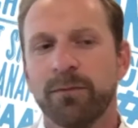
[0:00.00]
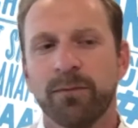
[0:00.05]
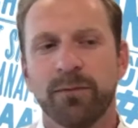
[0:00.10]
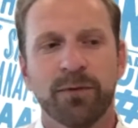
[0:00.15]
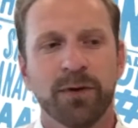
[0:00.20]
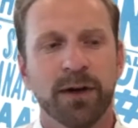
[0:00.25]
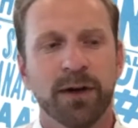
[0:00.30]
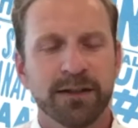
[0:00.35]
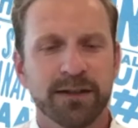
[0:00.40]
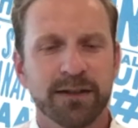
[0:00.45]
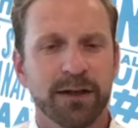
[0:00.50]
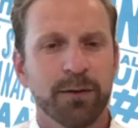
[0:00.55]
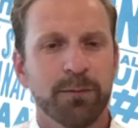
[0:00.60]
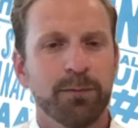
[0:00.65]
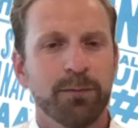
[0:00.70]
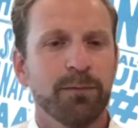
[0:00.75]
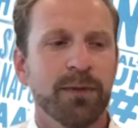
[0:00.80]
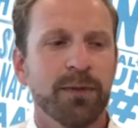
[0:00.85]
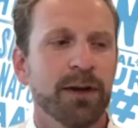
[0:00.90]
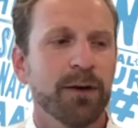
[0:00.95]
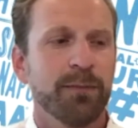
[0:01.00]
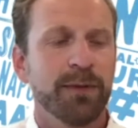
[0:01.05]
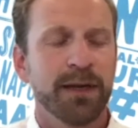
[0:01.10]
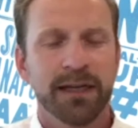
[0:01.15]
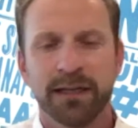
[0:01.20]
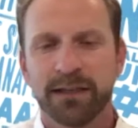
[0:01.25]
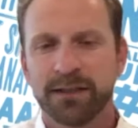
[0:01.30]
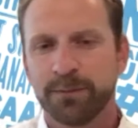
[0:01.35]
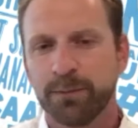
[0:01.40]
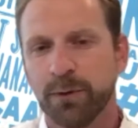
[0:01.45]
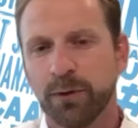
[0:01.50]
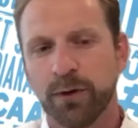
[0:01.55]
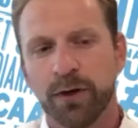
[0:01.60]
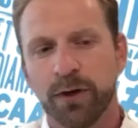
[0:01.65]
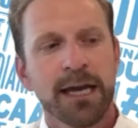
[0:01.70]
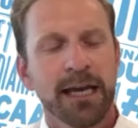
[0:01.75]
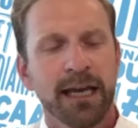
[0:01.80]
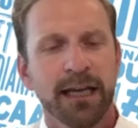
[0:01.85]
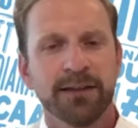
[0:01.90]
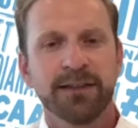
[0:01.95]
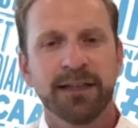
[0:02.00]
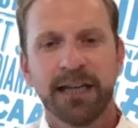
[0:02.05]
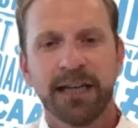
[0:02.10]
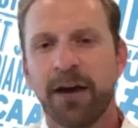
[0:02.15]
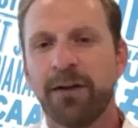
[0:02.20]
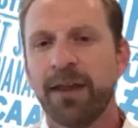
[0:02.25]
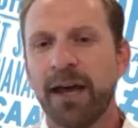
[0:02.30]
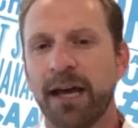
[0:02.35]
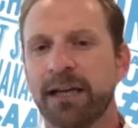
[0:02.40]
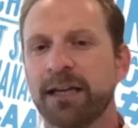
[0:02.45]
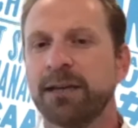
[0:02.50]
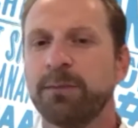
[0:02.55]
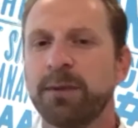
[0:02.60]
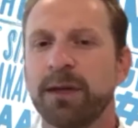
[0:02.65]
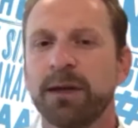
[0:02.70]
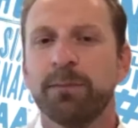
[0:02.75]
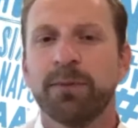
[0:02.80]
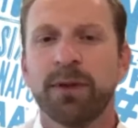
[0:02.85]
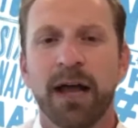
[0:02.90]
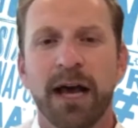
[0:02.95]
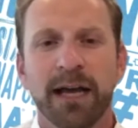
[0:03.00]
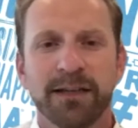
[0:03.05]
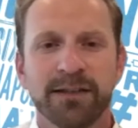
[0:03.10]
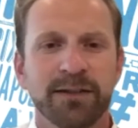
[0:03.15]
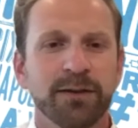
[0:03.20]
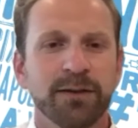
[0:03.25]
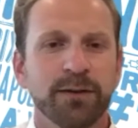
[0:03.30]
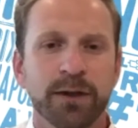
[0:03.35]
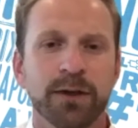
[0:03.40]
fronts that are that are being explored and seeing how that can be applied to